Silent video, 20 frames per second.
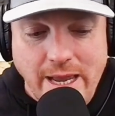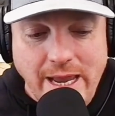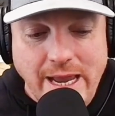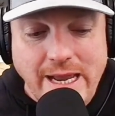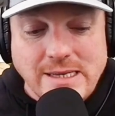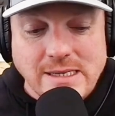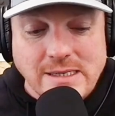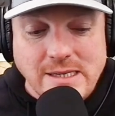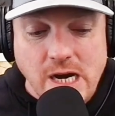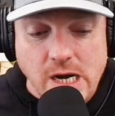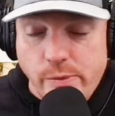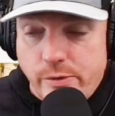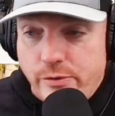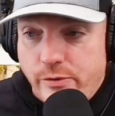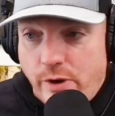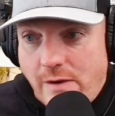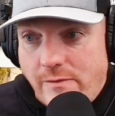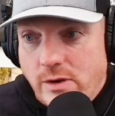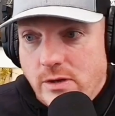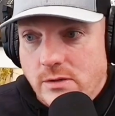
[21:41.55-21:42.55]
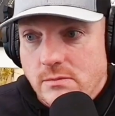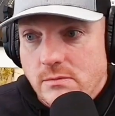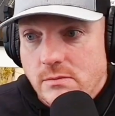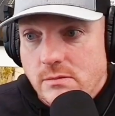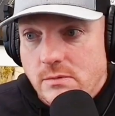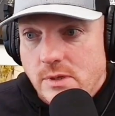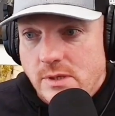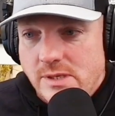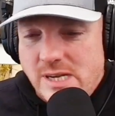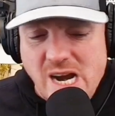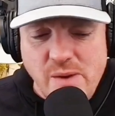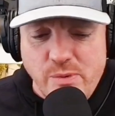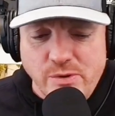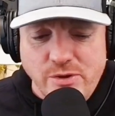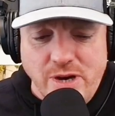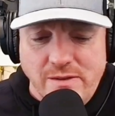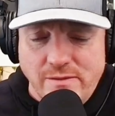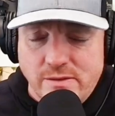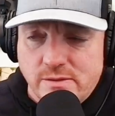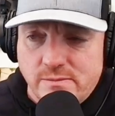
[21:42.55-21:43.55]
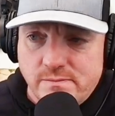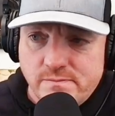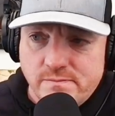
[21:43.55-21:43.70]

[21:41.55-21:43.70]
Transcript: he's a terrible driver. Terrible driver.